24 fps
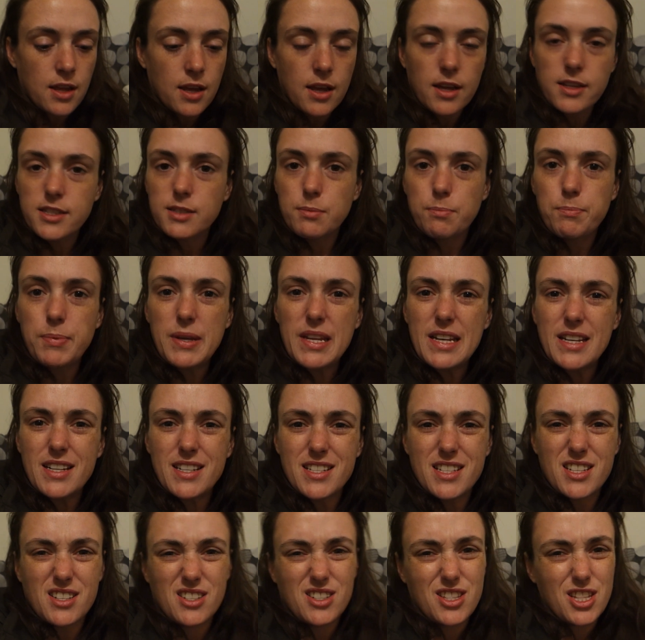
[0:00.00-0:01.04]
It's
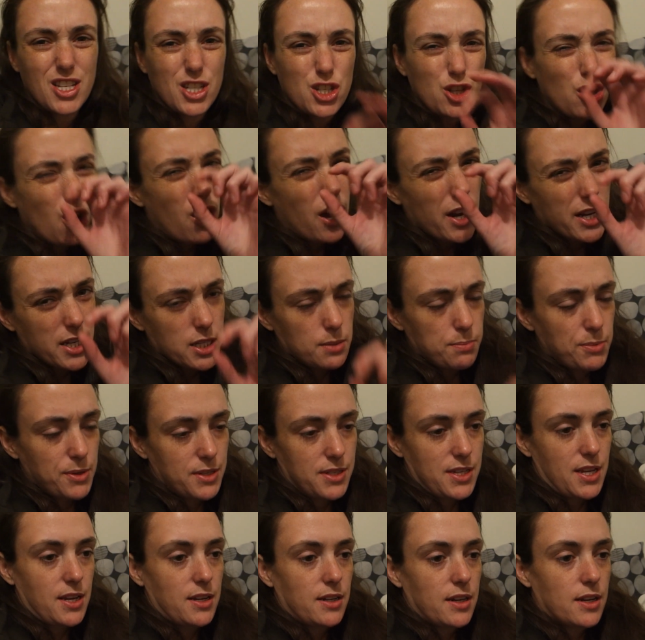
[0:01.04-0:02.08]
the tiniest bit
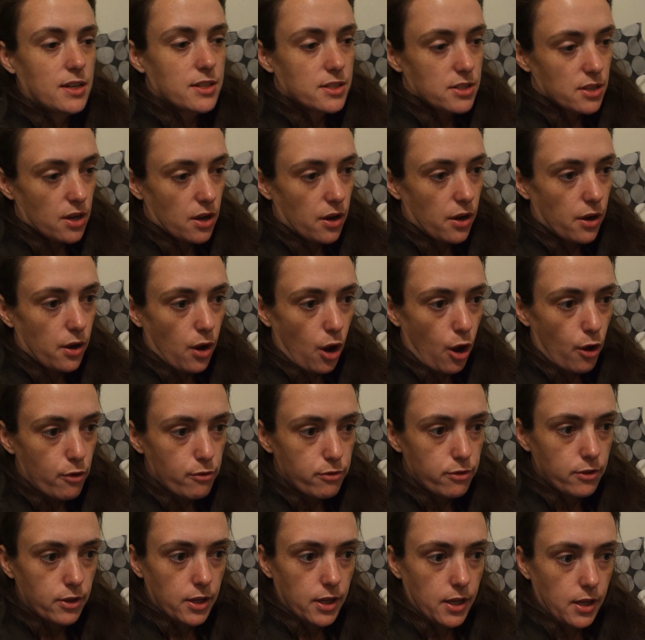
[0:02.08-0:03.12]
tender, so
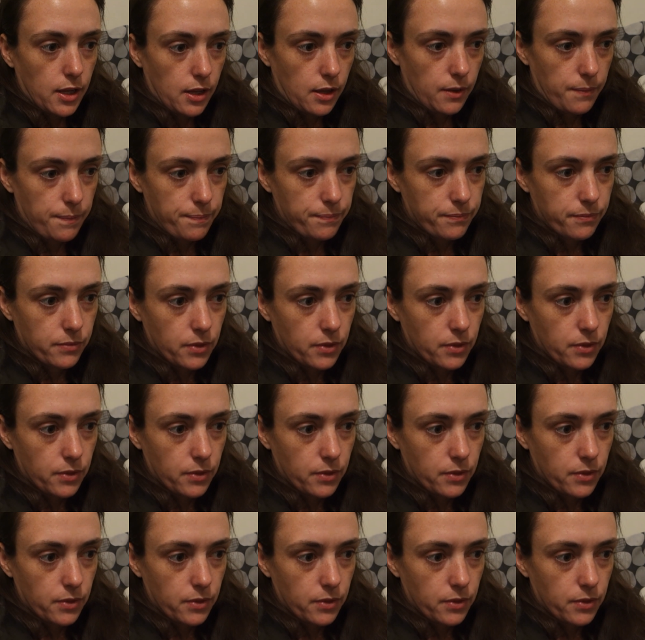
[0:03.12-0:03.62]
hopefully